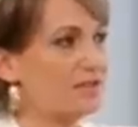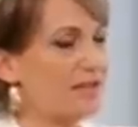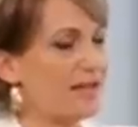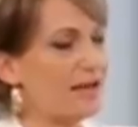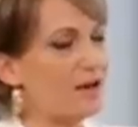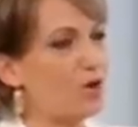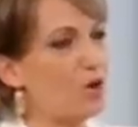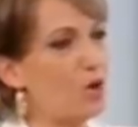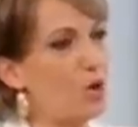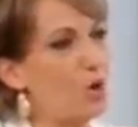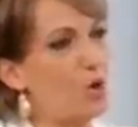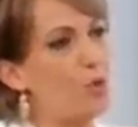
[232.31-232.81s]

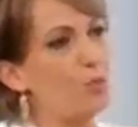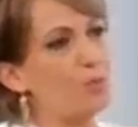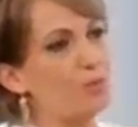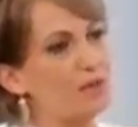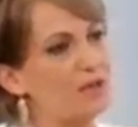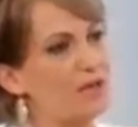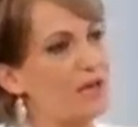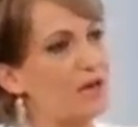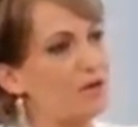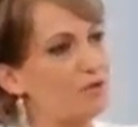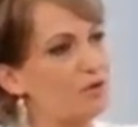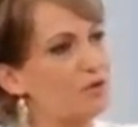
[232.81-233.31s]
that hope
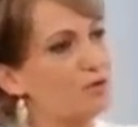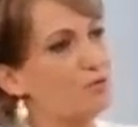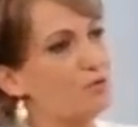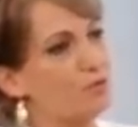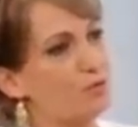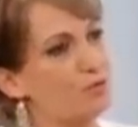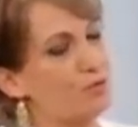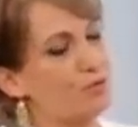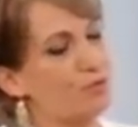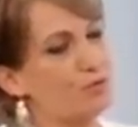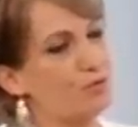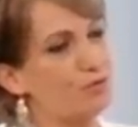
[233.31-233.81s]
carry you
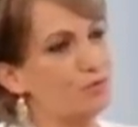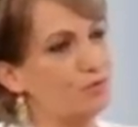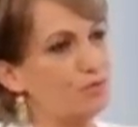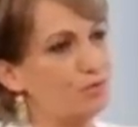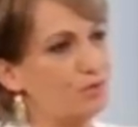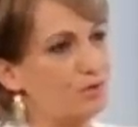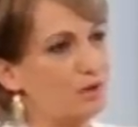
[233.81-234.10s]
through?